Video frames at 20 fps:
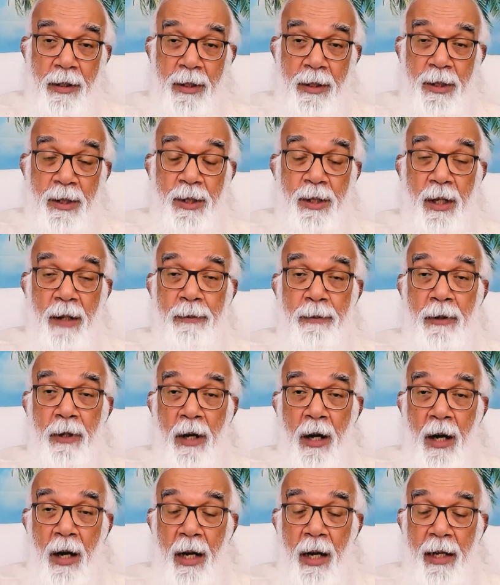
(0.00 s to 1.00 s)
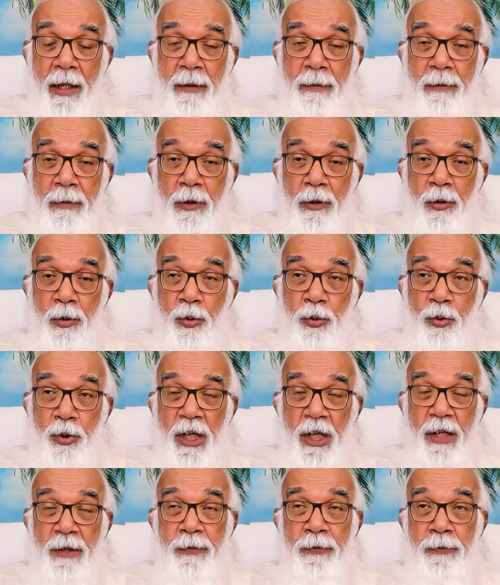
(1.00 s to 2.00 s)
Sometimes
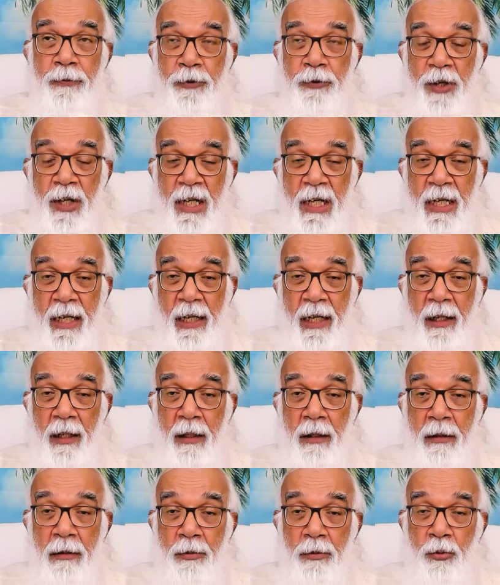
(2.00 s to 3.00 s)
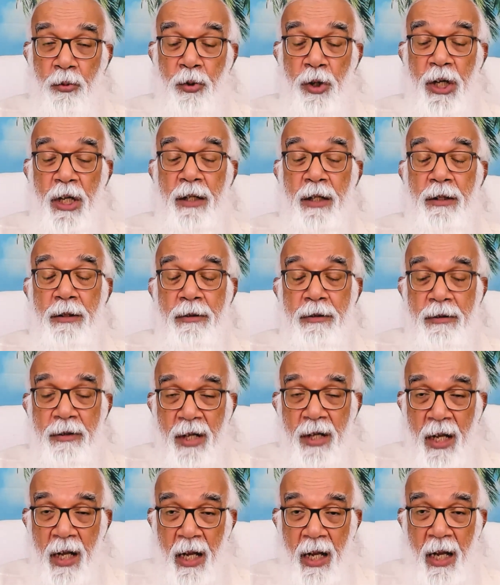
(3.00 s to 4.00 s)
we feel, we
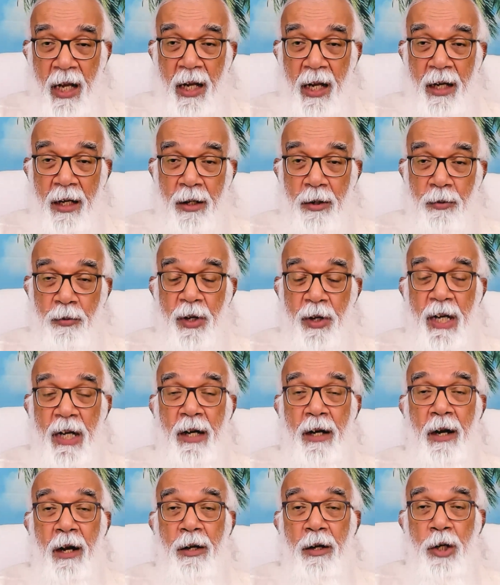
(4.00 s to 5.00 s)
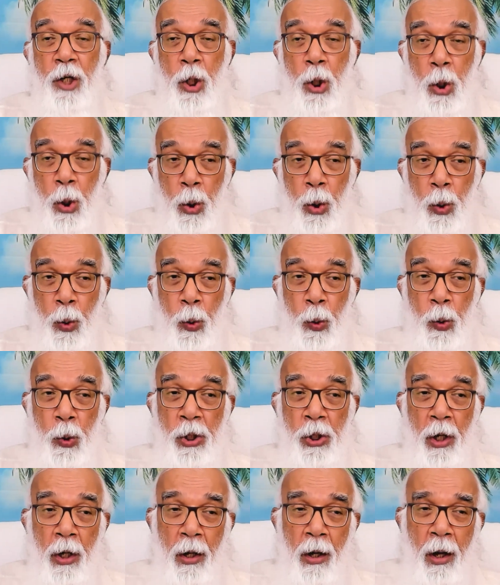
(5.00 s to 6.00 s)
think, we
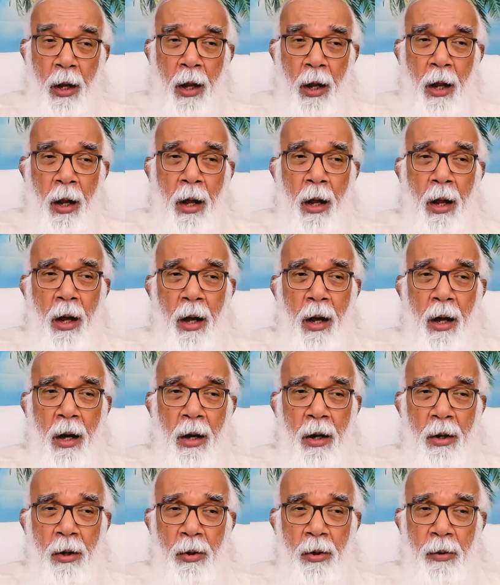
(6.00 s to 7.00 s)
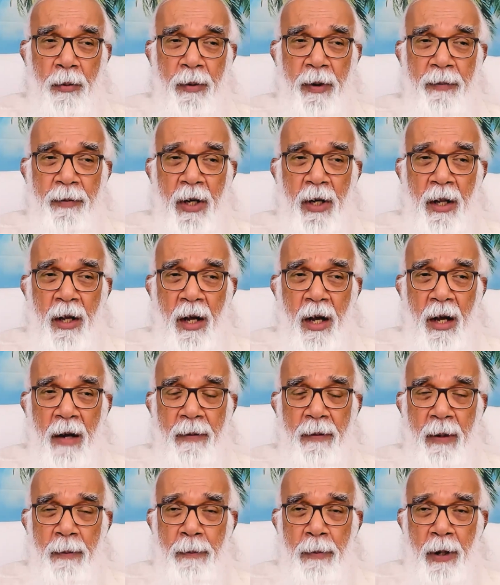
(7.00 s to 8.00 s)
conclude, oh, we will
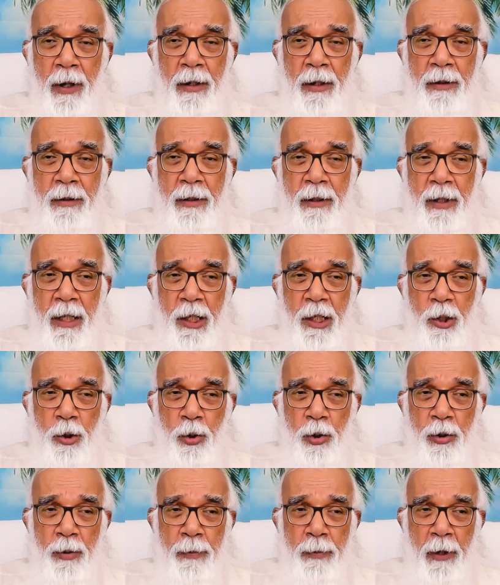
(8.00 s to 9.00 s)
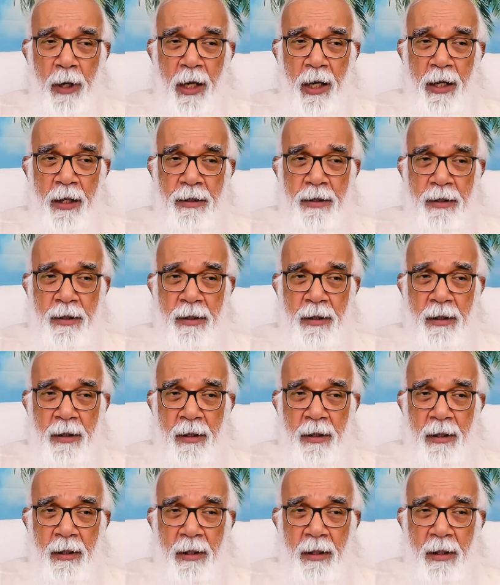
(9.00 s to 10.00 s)
have a birth at a good place.
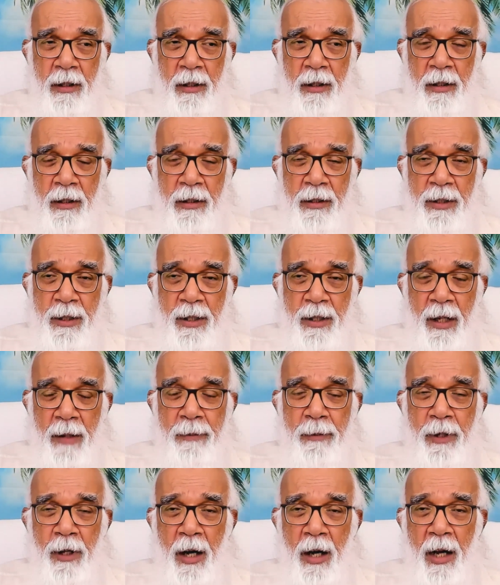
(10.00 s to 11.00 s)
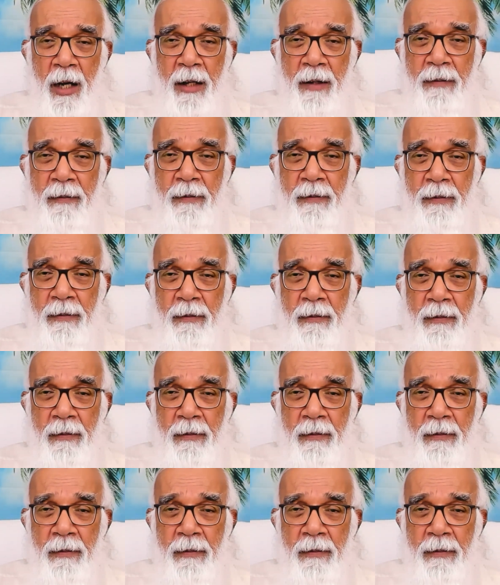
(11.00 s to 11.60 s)
Sometimes